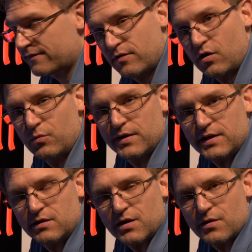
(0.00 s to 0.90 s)
for over an
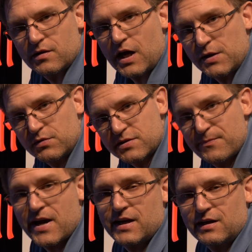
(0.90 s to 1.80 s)
hour. I was
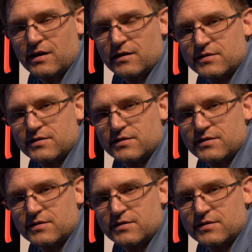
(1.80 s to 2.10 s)
panicking.